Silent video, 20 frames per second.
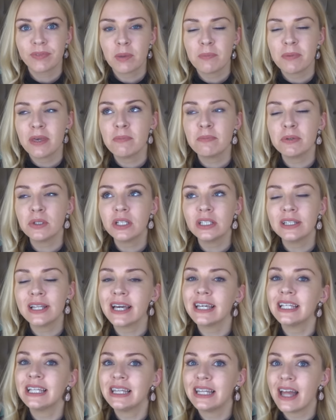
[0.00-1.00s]
People that
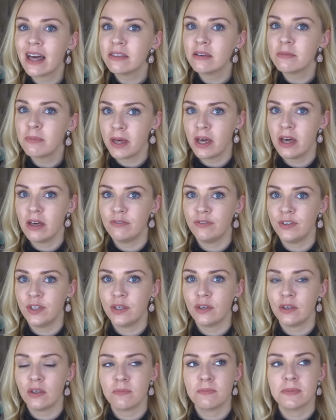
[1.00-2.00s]
like leather
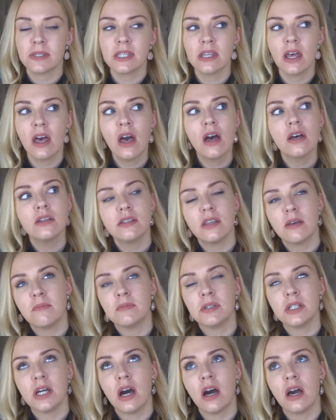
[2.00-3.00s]
perfumes
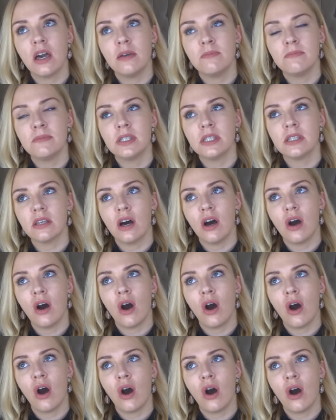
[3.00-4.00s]
sometimes
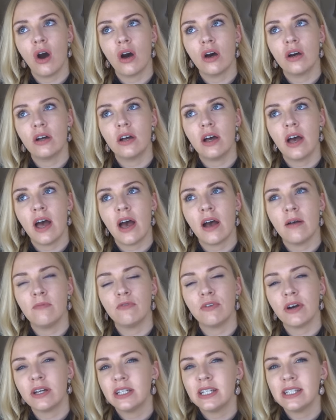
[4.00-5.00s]
are
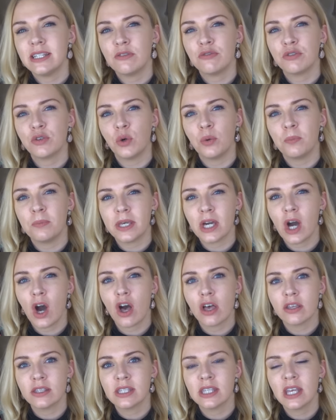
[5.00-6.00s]
find it difficult,
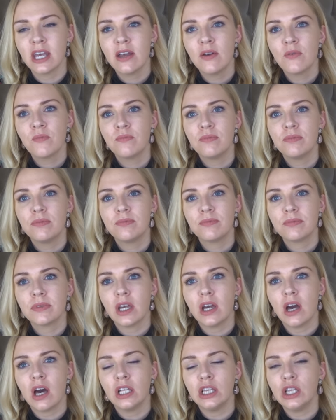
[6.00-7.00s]
because
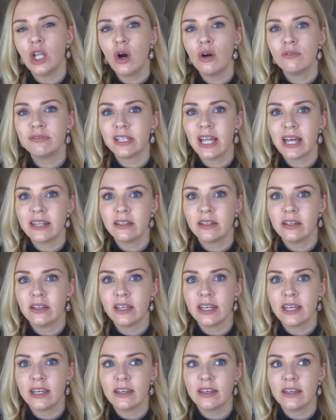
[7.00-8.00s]
a lot of leather